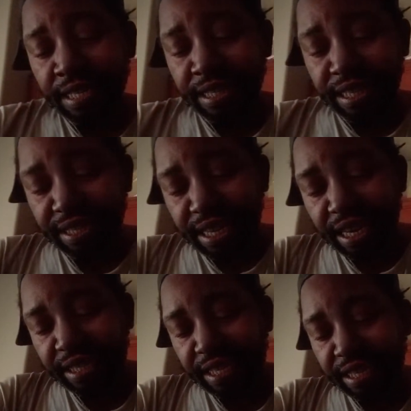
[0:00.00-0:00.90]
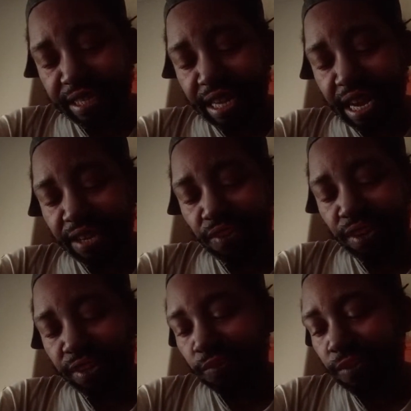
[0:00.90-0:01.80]
The station signed
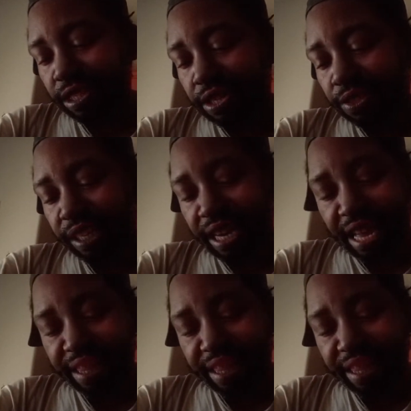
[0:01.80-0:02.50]
on originally at